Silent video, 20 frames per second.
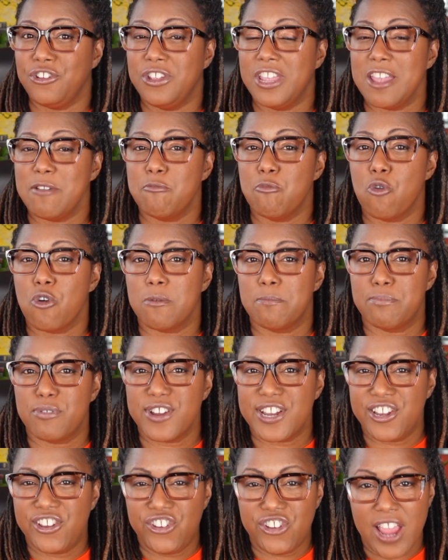get more
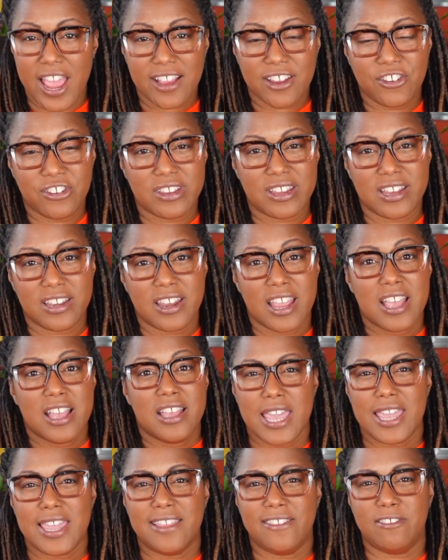projection.
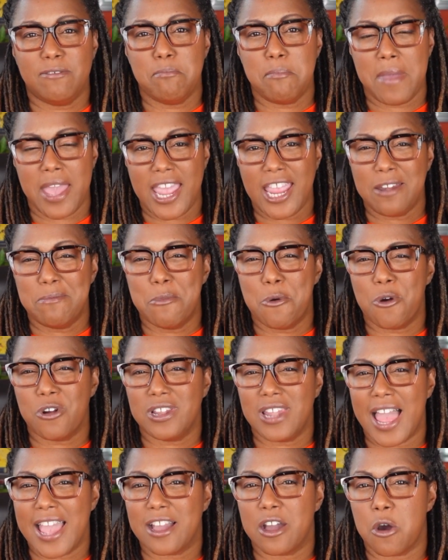It's made more like